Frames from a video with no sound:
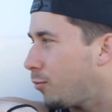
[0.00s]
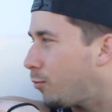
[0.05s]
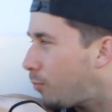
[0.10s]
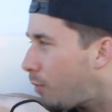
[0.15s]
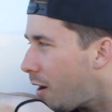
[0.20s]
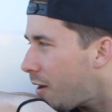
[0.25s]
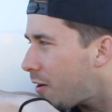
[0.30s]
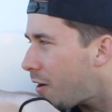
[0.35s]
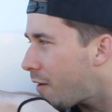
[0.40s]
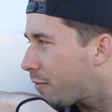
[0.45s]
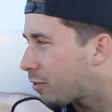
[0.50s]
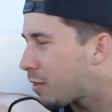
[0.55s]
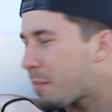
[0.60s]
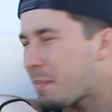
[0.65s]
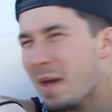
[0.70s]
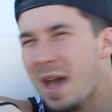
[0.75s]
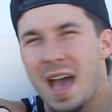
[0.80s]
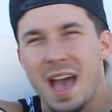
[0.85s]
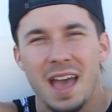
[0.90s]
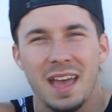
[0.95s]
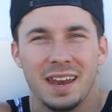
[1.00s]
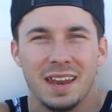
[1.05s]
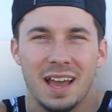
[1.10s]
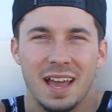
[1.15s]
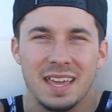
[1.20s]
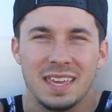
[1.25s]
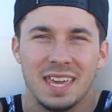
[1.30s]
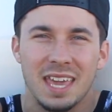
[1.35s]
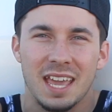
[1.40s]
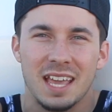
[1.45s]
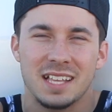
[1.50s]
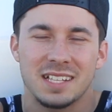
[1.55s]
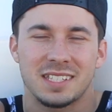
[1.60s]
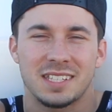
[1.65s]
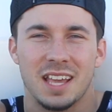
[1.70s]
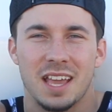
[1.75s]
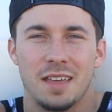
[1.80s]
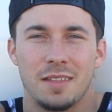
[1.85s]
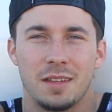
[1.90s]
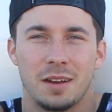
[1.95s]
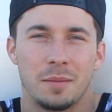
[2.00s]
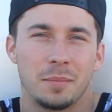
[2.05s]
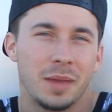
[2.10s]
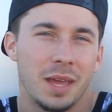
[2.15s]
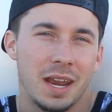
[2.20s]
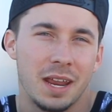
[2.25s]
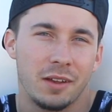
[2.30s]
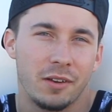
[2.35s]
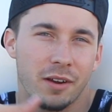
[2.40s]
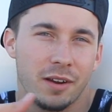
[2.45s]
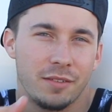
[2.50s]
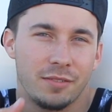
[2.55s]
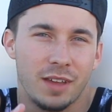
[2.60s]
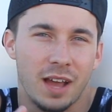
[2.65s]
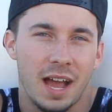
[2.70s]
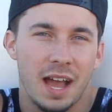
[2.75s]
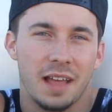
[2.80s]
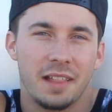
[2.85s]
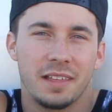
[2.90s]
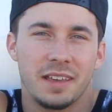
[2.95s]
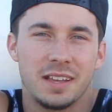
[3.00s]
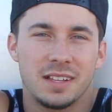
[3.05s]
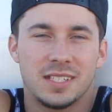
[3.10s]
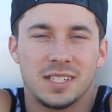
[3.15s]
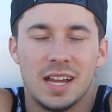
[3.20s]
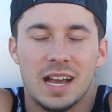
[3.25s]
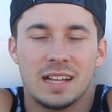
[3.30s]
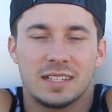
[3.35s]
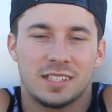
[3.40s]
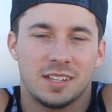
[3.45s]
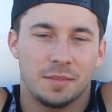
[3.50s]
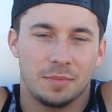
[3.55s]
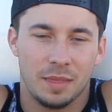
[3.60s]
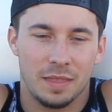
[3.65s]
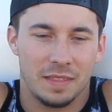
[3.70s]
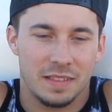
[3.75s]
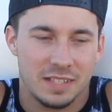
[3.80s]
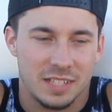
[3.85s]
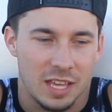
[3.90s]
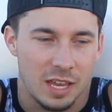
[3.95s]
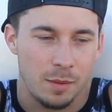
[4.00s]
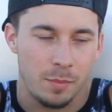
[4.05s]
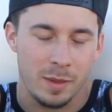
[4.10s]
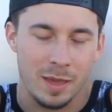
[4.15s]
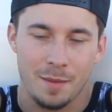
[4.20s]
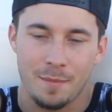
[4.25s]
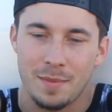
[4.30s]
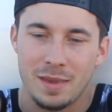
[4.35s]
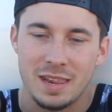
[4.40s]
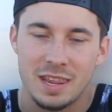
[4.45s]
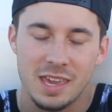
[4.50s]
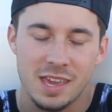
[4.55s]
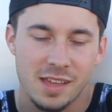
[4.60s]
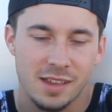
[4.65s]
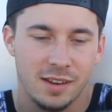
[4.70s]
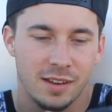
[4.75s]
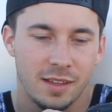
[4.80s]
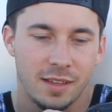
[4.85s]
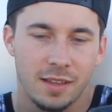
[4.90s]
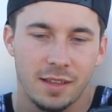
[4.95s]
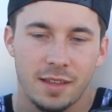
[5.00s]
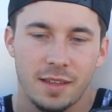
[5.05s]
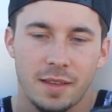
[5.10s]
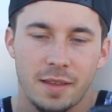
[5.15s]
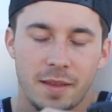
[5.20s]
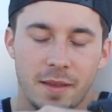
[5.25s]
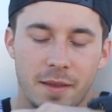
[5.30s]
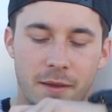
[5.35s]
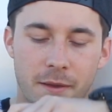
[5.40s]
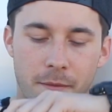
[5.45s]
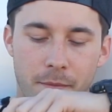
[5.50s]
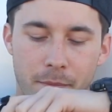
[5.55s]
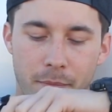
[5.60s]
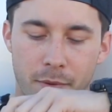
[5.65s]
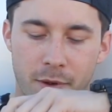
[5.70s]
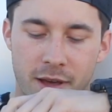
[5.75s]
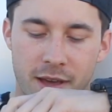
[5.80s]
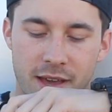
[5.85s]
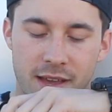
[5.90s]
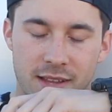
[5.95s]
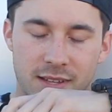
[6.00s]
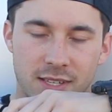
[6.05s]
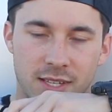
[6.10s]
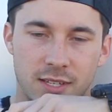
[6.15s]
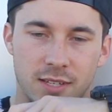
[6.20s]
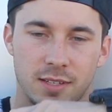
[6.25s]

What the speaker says: Right off the bat, I can't say that I'm getting rid of Kylie. It's not something that's going to be immediate, but